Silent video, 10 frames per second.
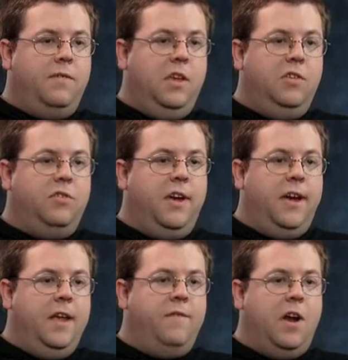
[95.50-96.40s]
of these
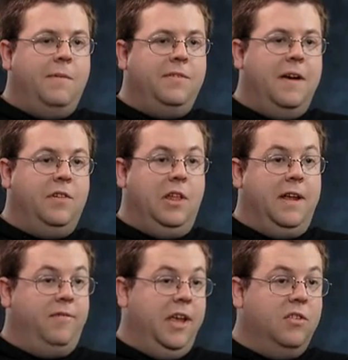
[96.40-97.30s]
environments have a
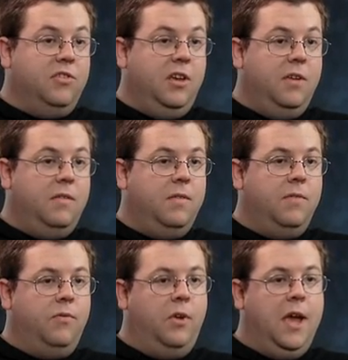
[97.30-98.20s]
lot of latency.
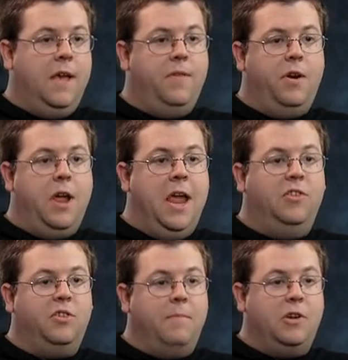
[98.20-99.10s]
Okay, they're
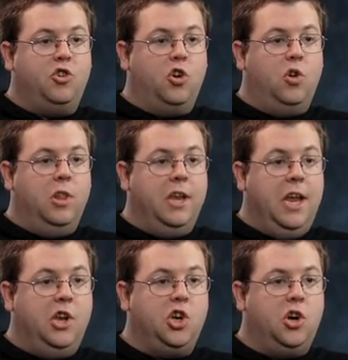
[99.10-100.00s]
asymmetrical in
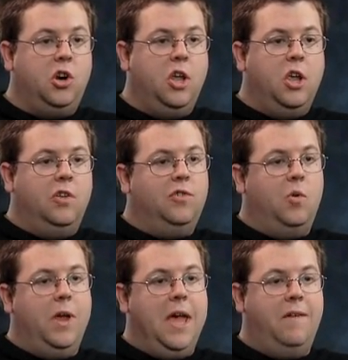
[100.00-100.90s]
nature,
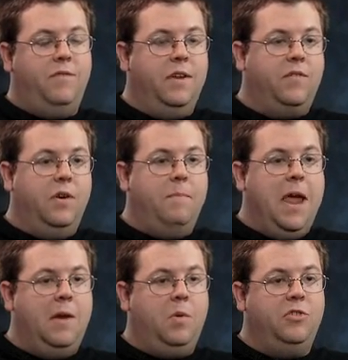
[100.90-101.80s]
so we have different
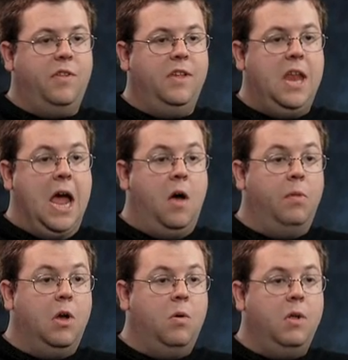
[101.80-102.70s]
bandwidths on the
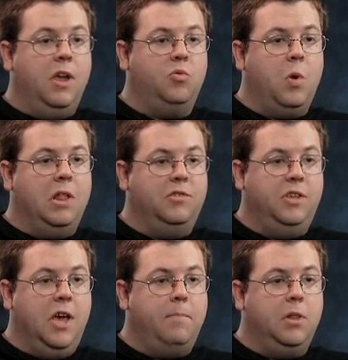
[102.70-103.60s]
download as well
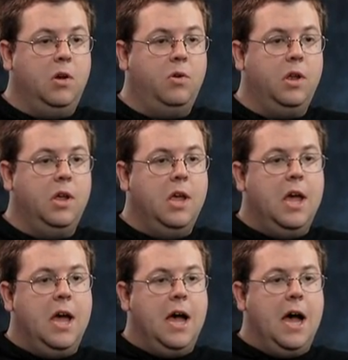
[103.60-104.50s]
as the upload.
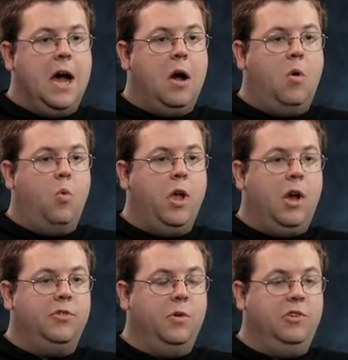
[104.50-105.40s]
We
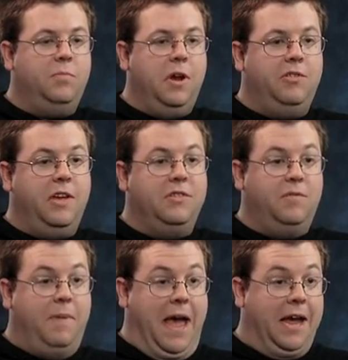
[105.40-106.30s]
also experience
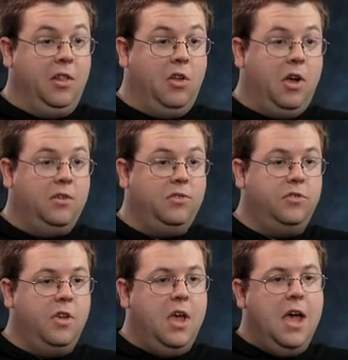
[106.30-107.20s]
lots of packet
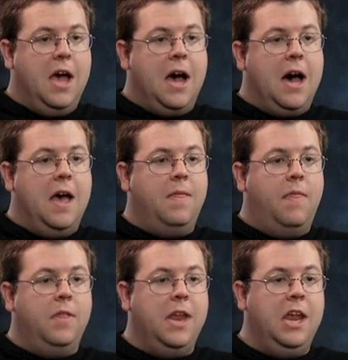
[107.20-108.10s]
loss. And
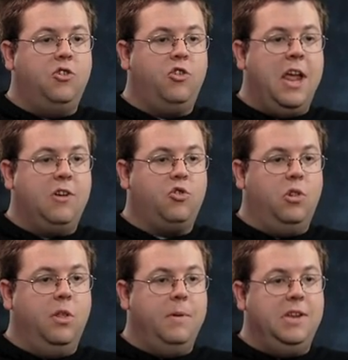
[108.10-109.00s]
then the
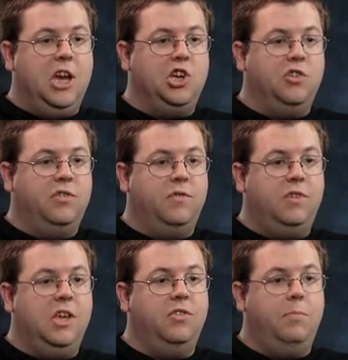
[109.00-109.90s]
natural limitations
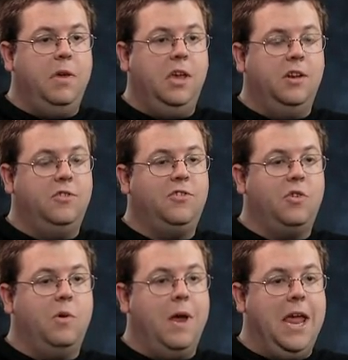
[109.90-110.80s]
of TCP and its
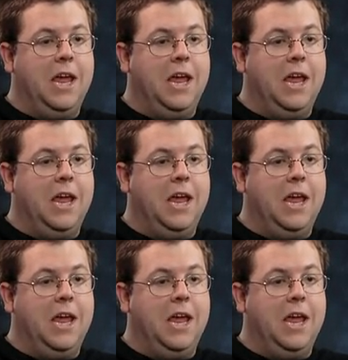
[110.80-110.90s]
three-way